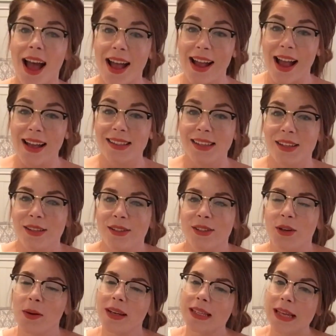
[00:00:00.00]
guys,
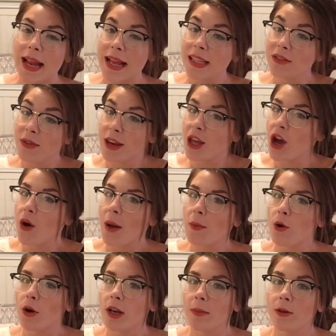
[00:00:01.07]
so in today's video I'm
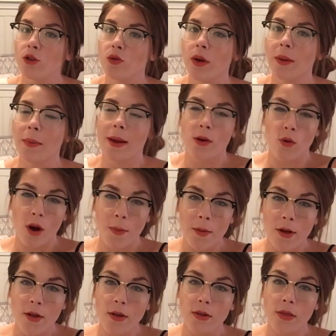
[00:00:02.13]
going to be doing my
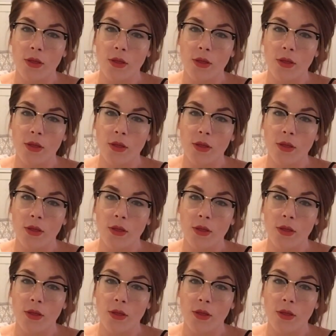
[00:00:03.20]
normal